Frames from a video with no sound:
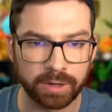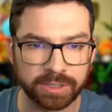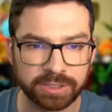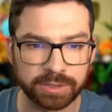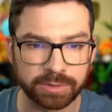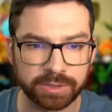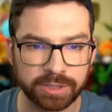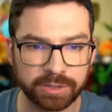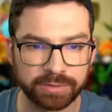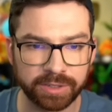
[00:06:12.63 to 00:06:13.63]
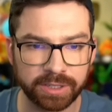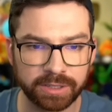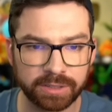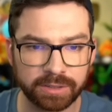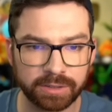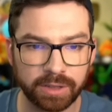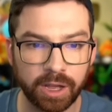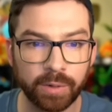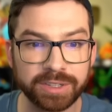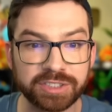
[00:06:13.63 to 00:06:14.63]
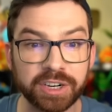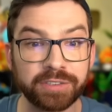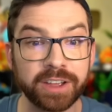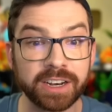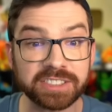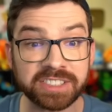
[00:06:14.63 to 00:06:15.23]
Raichu's surfing. Oh, he's surfing on his